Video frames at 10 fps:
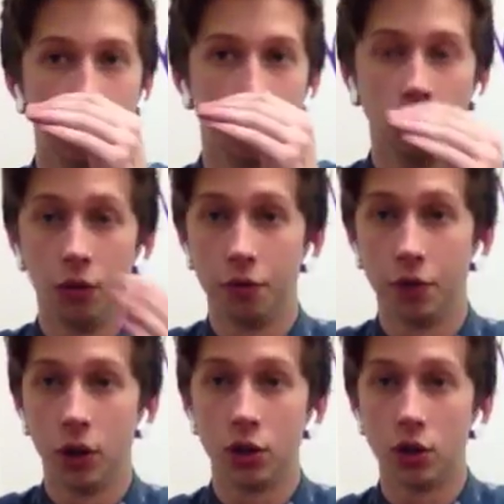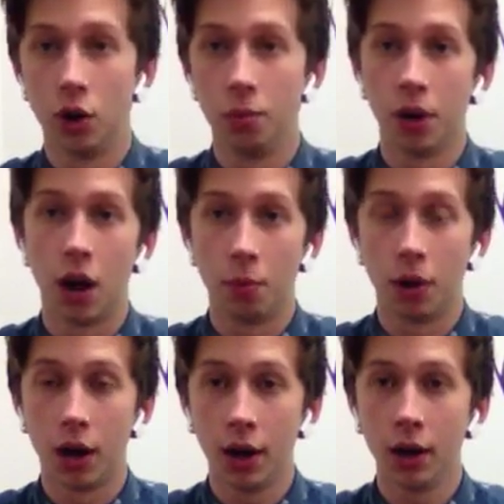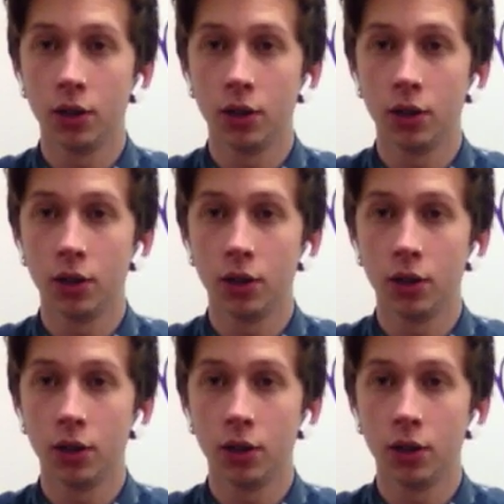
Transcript: to the first note but up higher.